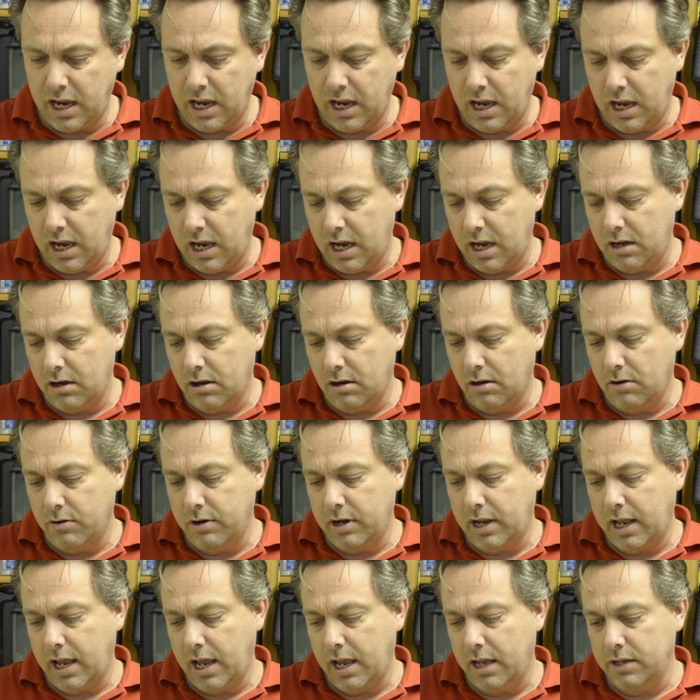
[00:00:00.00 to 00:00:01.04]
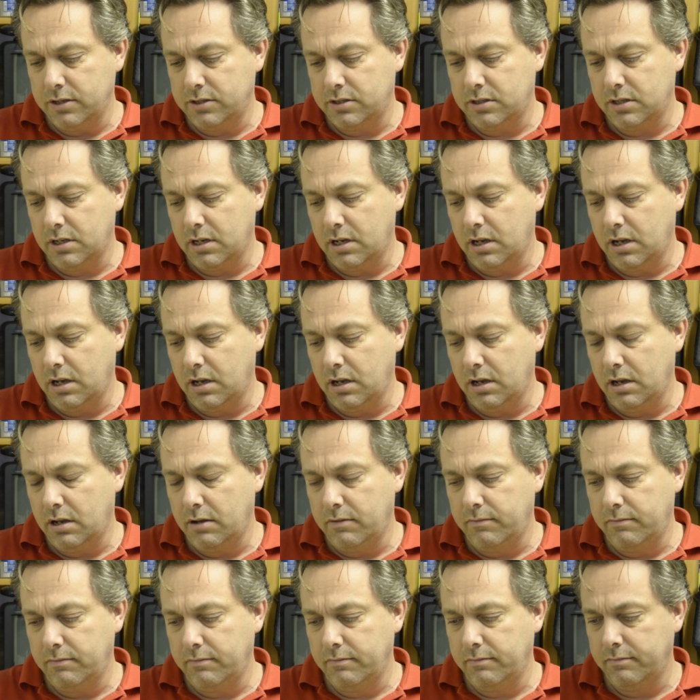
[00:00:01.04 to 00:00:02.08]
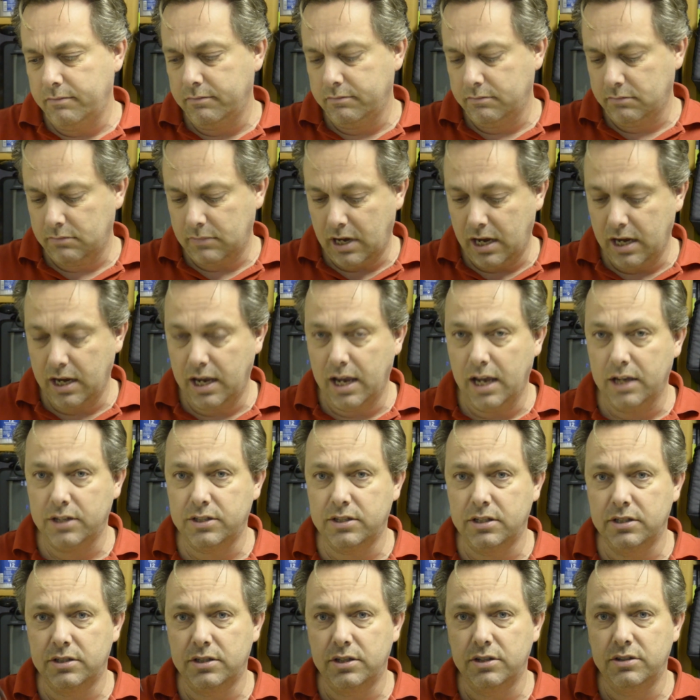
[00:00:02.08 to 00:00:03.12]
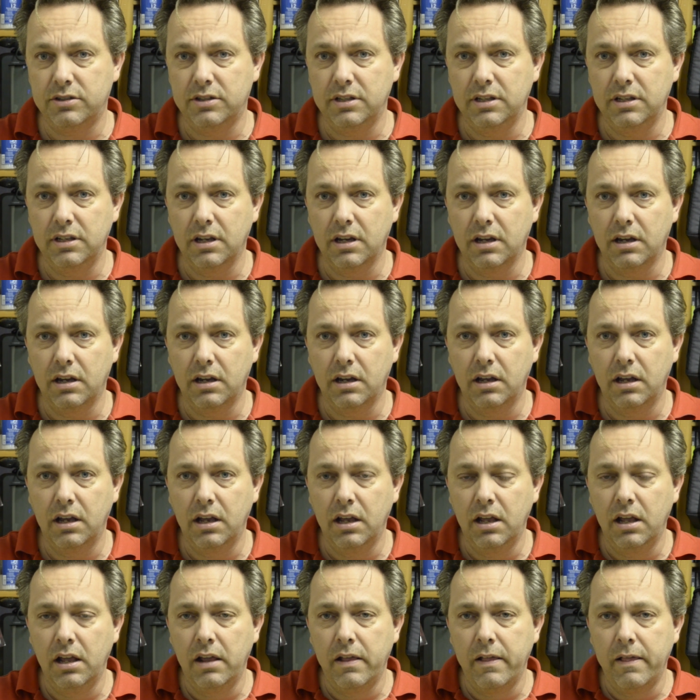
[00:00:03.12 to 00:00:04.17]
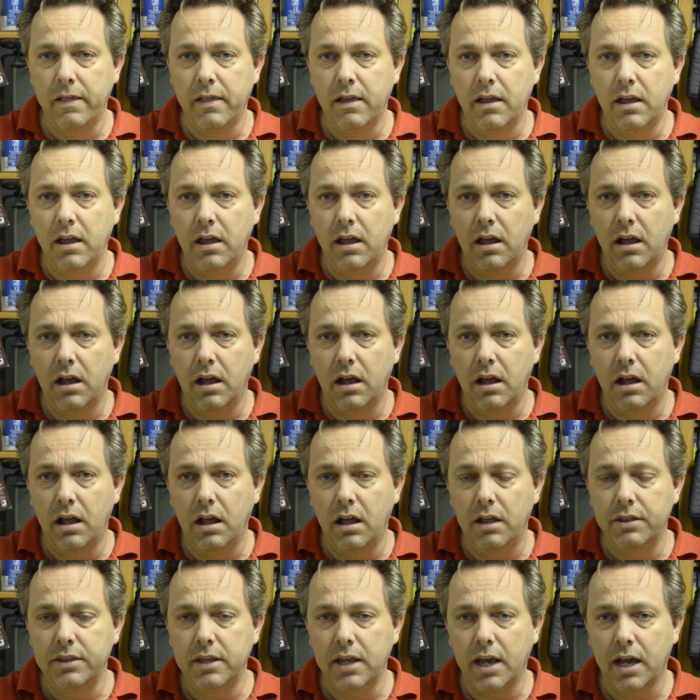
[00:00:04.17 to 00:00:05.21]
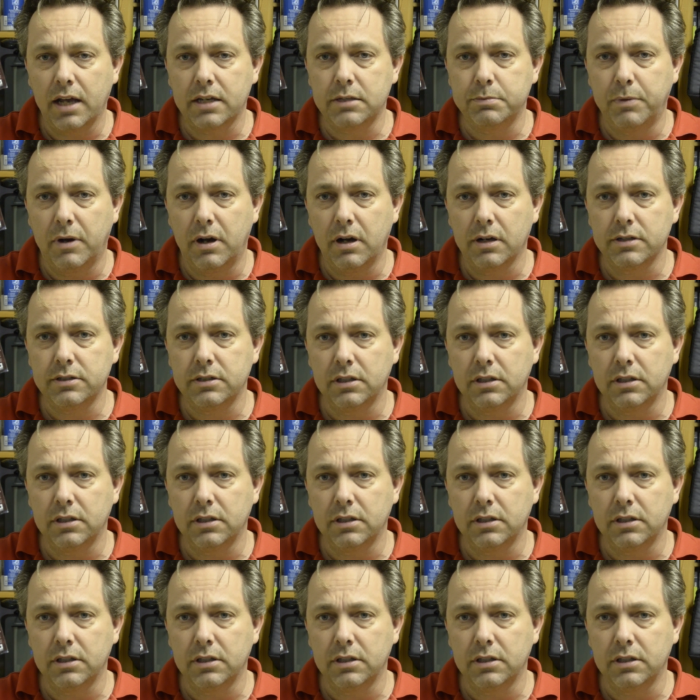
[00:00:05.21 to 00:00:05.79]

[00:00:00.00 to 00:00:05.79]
And it has. I guess this is the Xbox